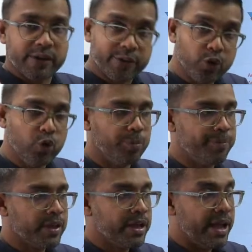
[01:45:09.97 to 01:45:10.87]
group?
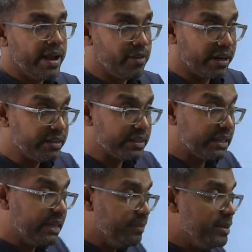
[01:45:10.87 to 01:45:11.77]
And what are the
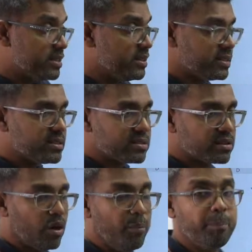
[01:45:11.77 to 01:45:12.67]
key business
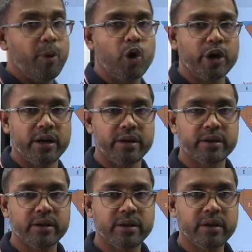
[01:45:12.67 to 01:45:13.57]
component?
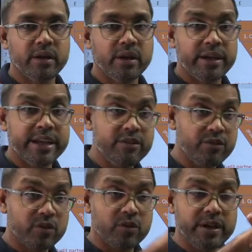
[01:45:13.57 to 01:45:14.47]

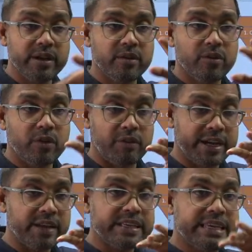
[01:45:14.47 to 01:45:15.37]
What
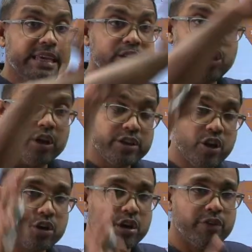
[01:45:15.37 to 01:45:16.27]
are the key
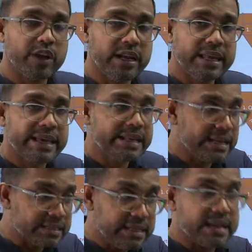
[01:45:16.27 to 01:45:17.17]
geographical
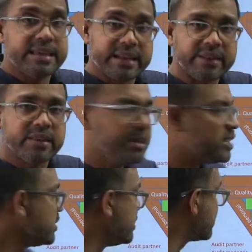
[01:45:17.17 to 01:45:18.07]
areas that they run the
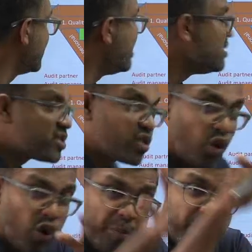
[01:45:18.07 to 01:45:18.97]
business?
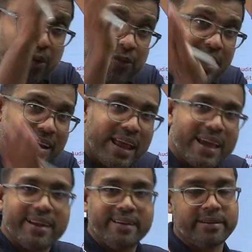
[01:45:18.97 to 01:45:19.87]
Scope of the
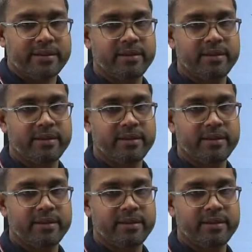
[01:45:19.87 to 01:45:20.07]
client.